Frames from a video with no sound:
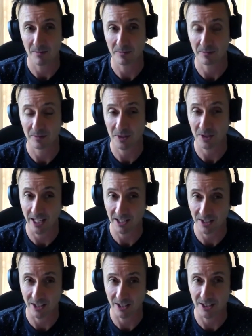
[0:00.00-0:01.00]
So that's
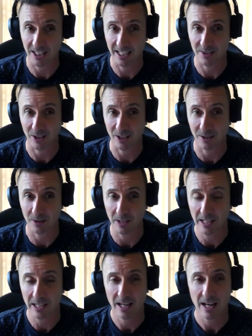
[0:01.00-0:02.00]
30 years ago.
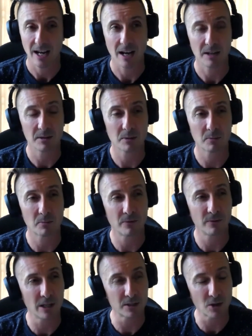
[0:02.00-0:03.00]

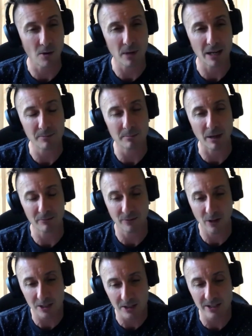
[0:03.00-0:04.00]
First got my
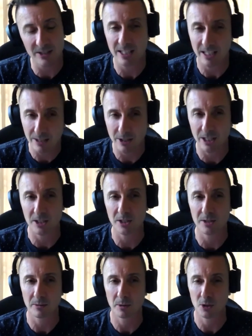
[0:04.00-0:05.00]
first
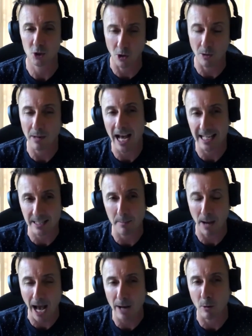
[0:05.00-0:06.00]
serious job as a
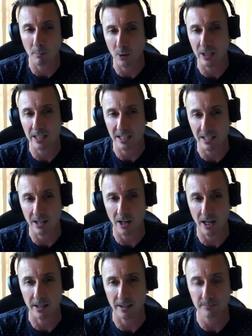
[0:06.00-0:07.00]
PowerPoint
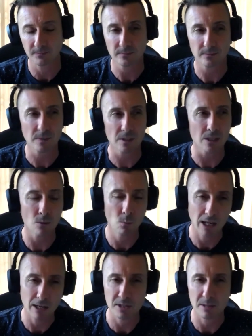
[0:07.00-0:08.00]
designer when
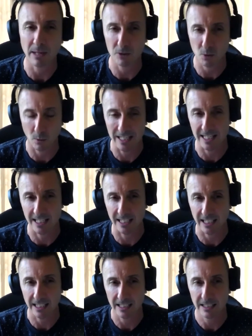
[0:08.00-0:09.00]
I was about 20.
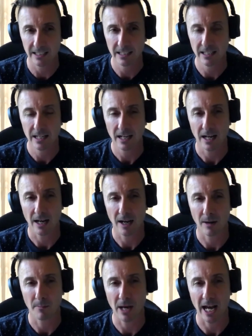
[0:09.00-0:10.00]

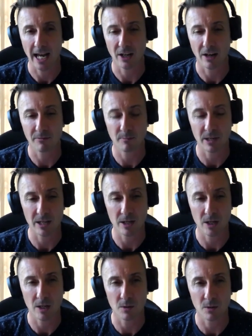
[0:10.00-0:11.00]
And I've
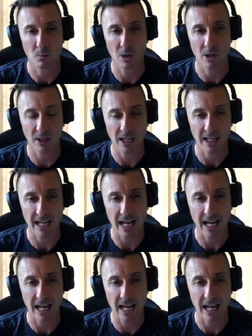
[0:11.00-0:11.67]
been working